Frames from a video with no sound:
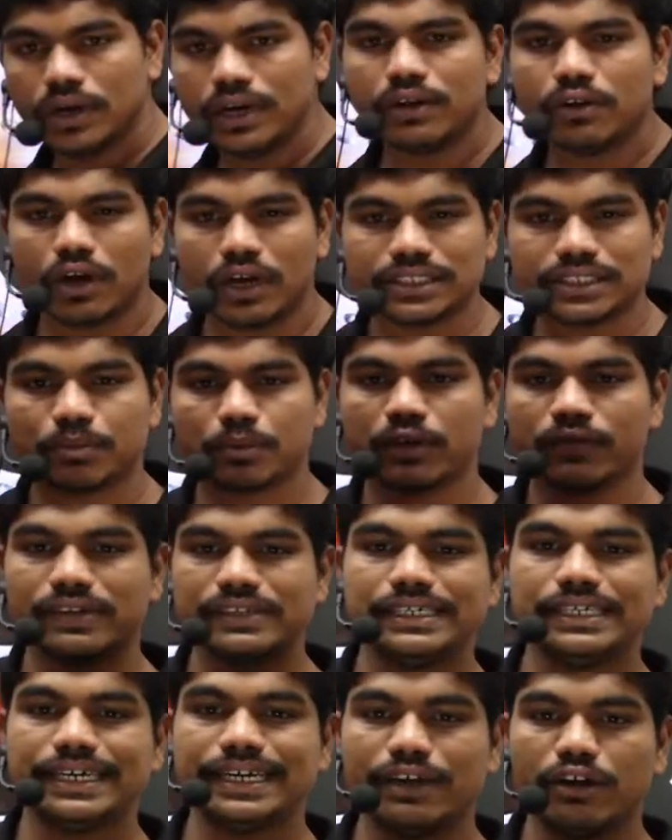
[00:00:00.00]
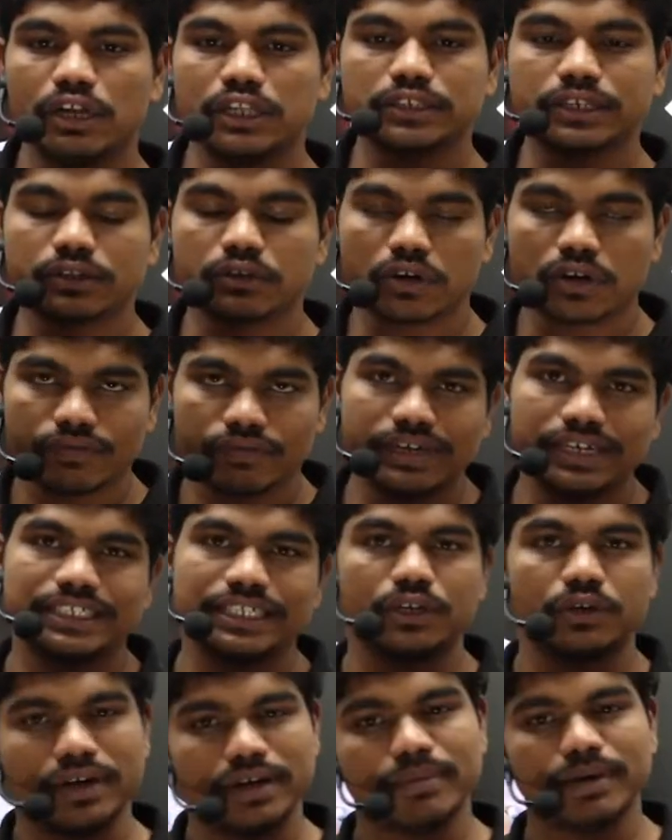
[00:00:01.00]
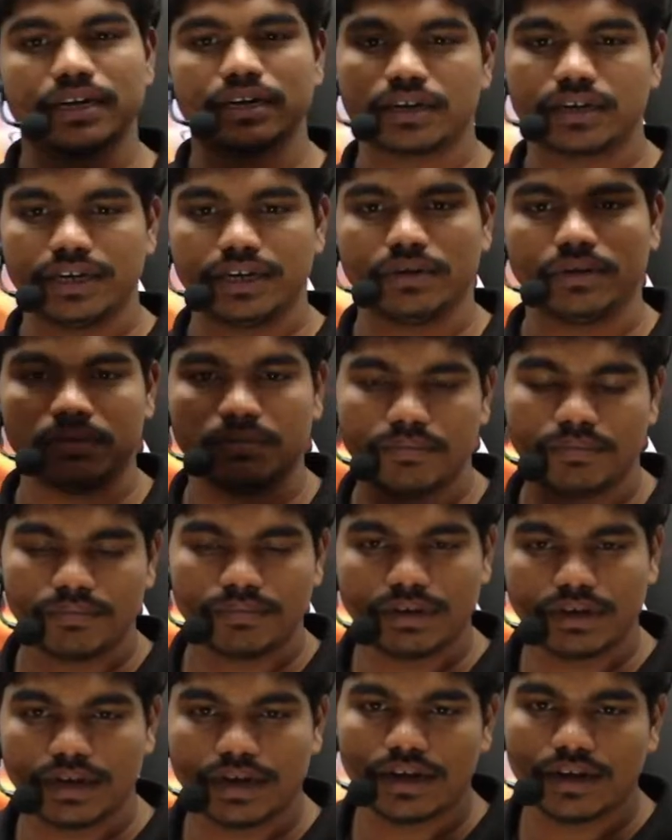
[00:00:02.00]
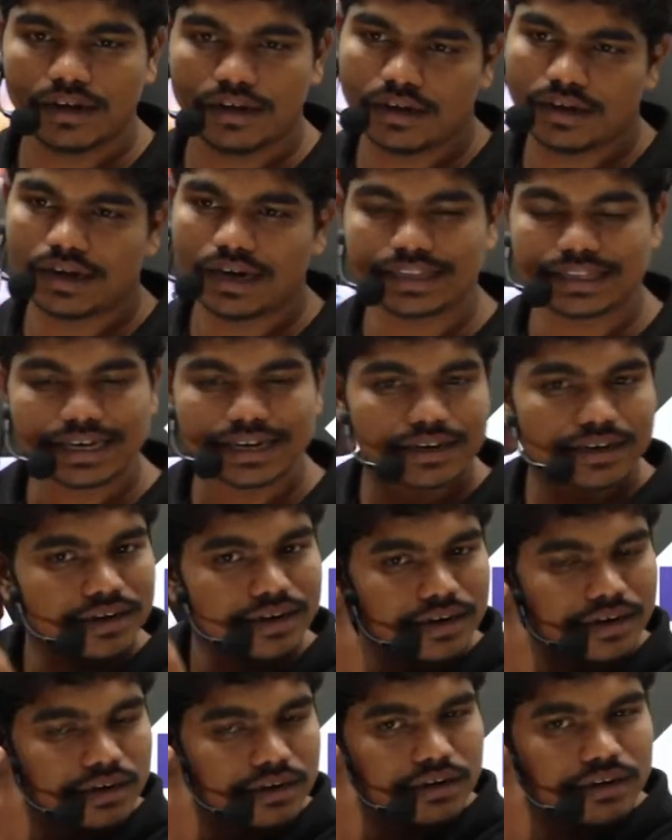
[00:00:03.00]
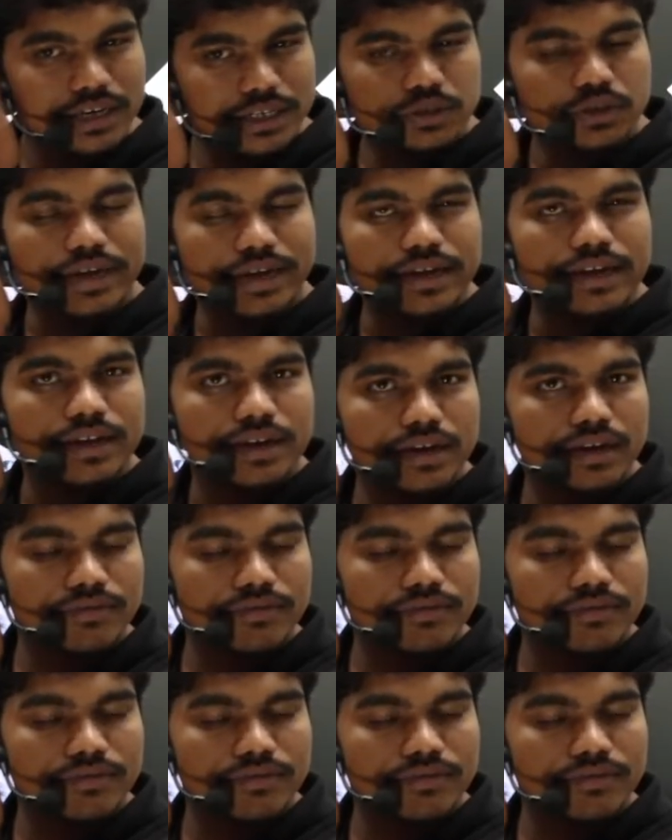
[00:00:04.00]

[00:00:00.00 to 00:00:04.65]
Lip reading: concept of reheating also I thought of finishing today, but I think it's okay.